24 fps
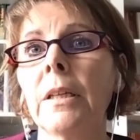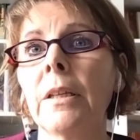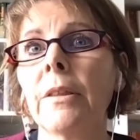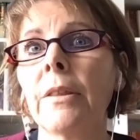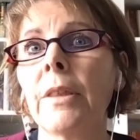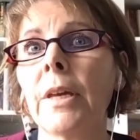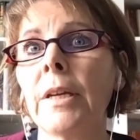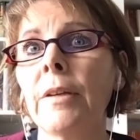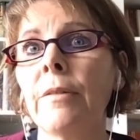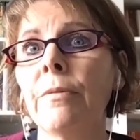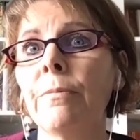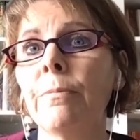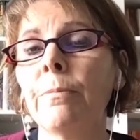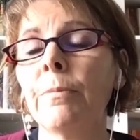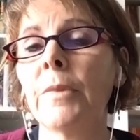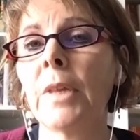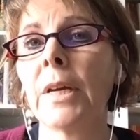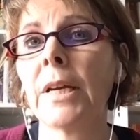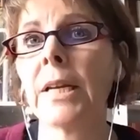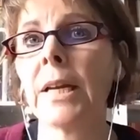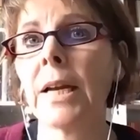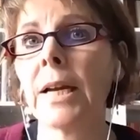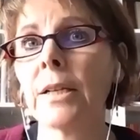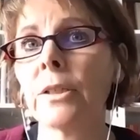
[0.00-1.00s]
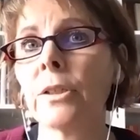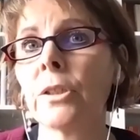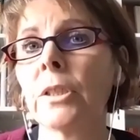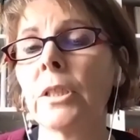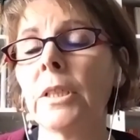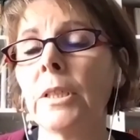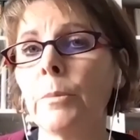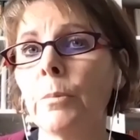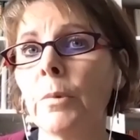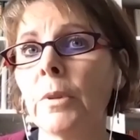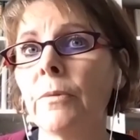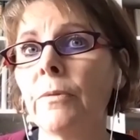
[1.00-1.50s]
They
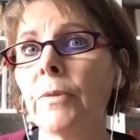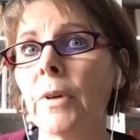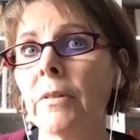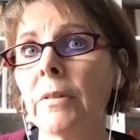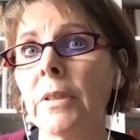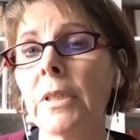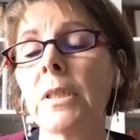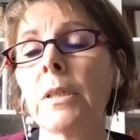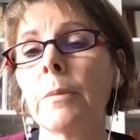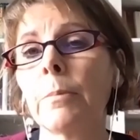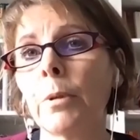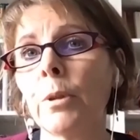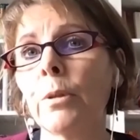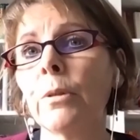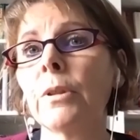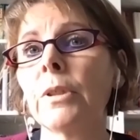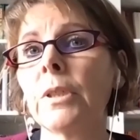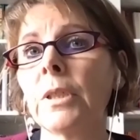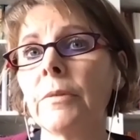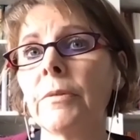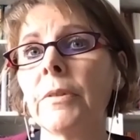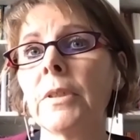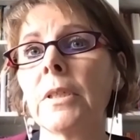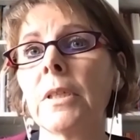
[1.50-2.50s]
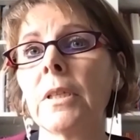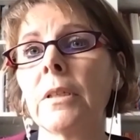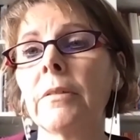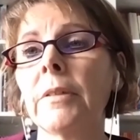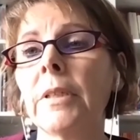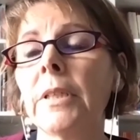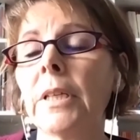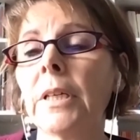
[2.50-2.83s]
actually were very supportive at Surrey.